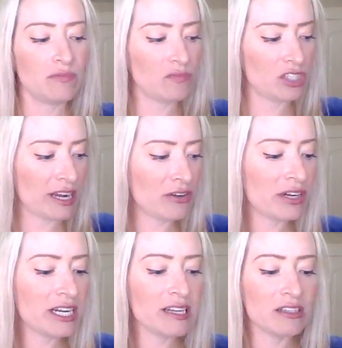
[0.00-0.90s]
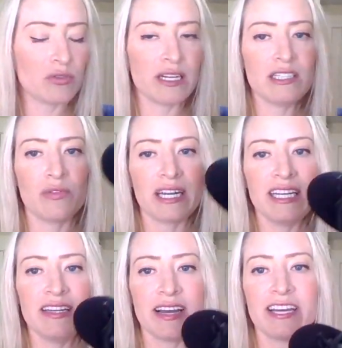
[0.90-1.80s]
January in
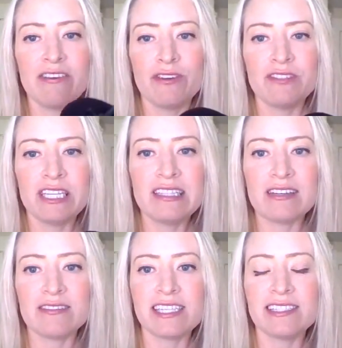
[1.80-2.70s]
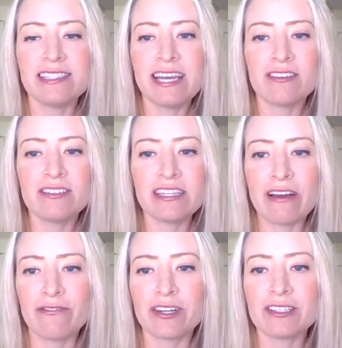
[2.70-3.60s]
2020. I hit 15,000 in sales in
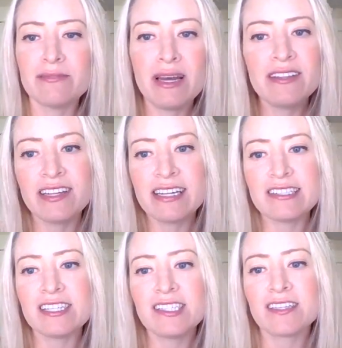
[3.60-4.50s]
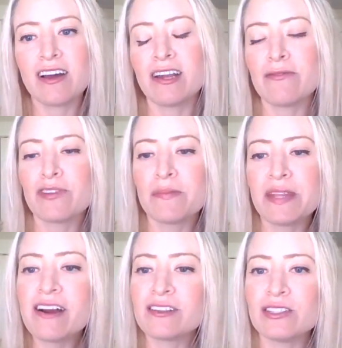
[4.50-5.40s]
that first month, and it's just gone up from
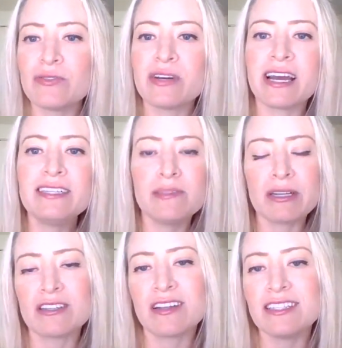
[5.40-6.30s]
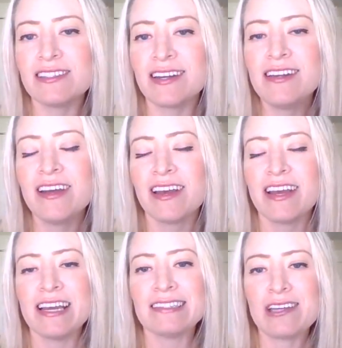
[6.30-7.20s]
there. So what I specialize in
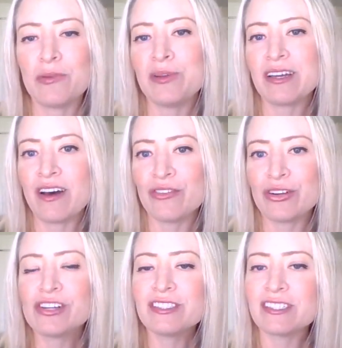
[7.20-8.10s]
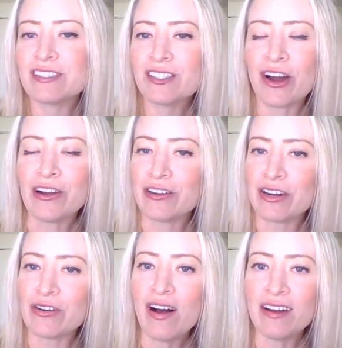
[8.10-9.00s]
is helping other nurses start and
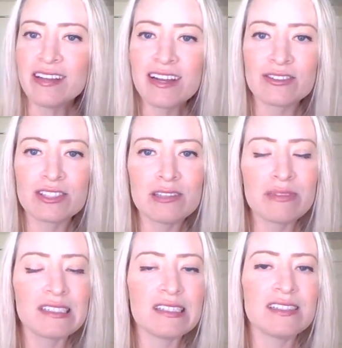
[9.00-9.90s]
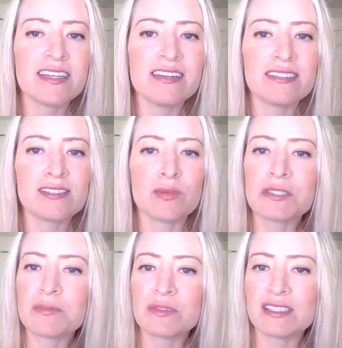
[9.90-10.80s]
grow online coaching businesses to
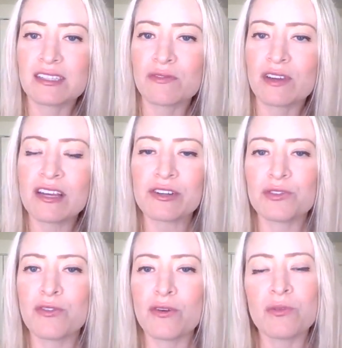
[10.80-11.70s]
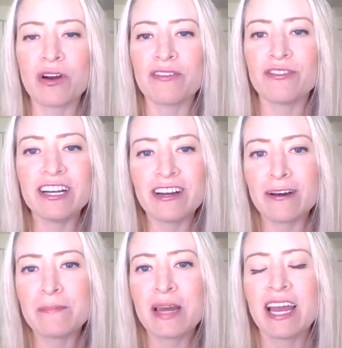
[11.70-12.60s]
multiple six figures for more freedom.